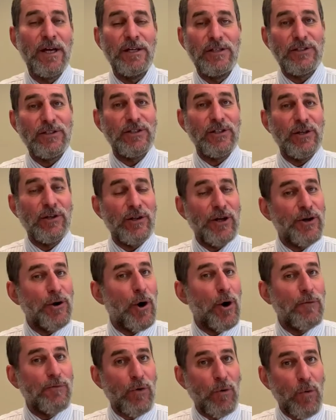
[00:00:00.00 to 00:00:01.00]
still an
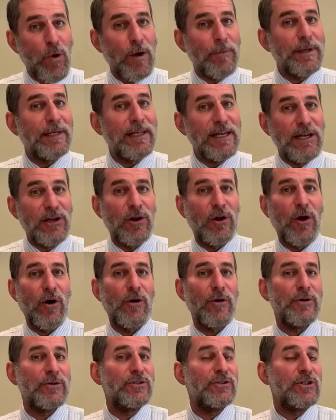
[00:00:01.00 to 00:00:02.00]
overwhelmingly
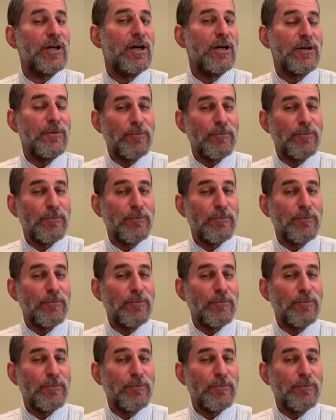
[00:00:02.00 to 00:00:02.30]
large